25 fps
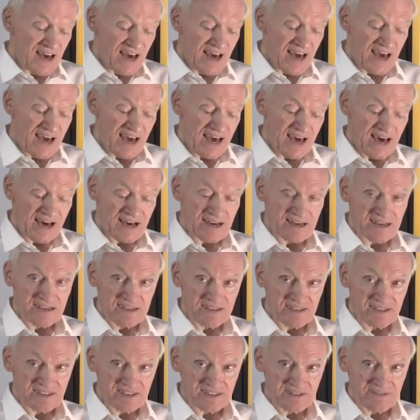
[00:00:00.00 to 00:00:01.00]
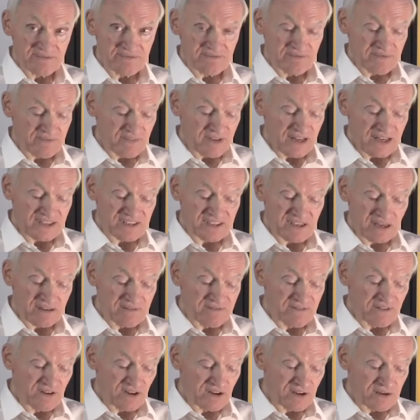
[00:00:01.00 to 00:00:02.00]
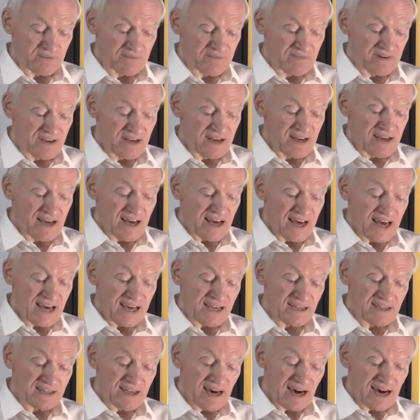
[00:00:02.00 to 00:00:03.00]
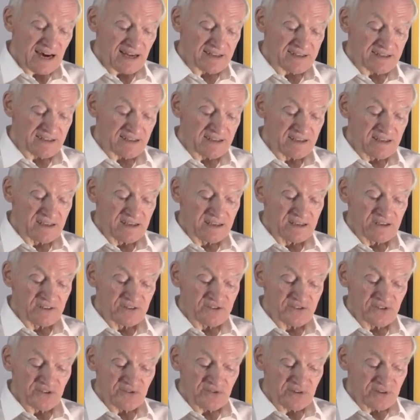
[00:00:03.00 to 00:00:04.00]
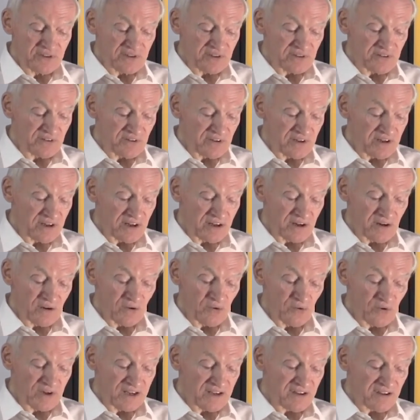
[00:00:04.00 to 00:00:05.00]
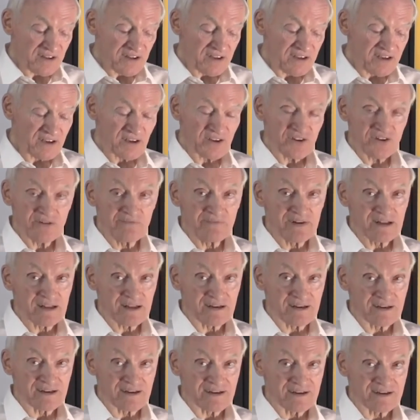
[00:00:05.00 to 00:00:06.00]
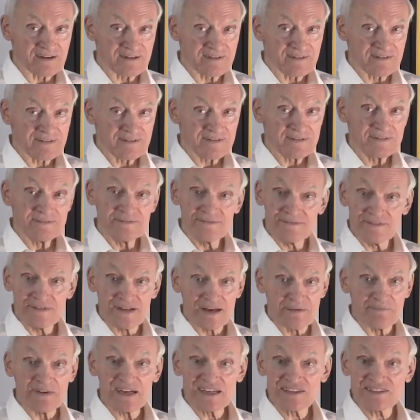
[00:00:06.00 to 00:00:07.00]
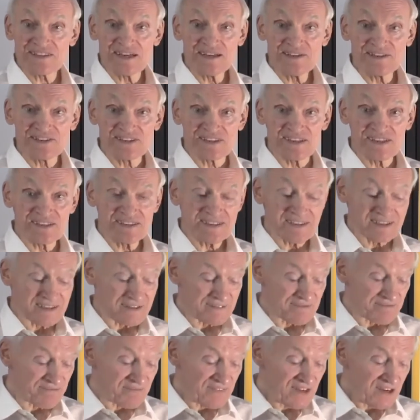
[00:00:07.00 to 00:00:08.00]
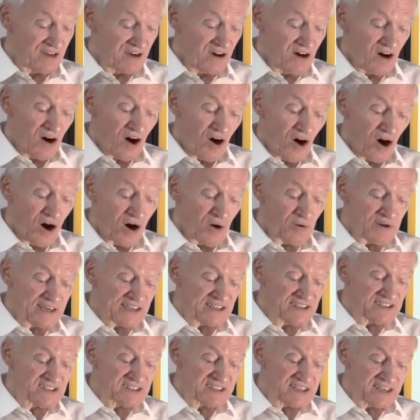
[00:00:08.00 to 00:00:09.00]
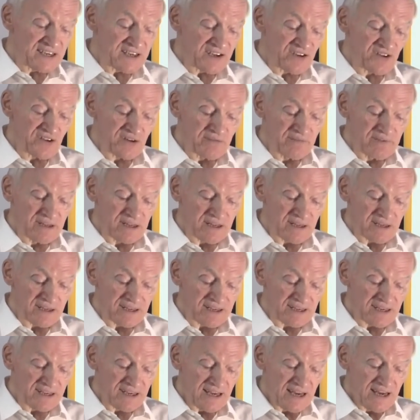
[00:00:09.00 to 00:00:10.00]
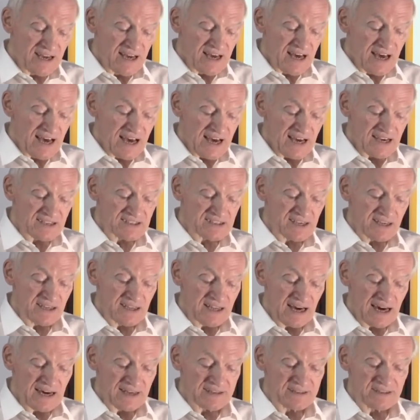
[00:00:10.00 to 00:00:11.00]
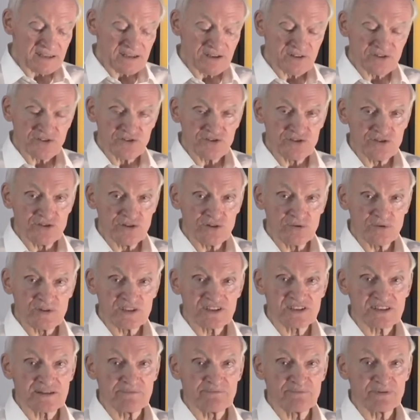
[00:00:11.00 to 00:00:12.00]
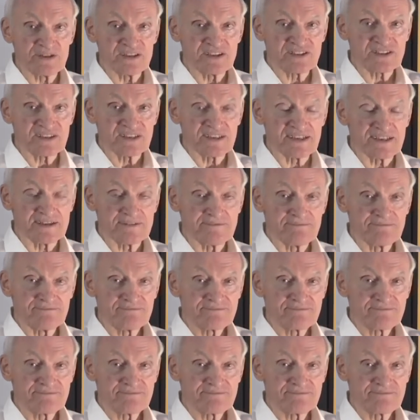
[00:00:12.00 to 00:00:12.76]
has, that's our verb, a lot to do with humility. That makes sense, doesn't it? Or we could say humility has a lot to do with simplicity.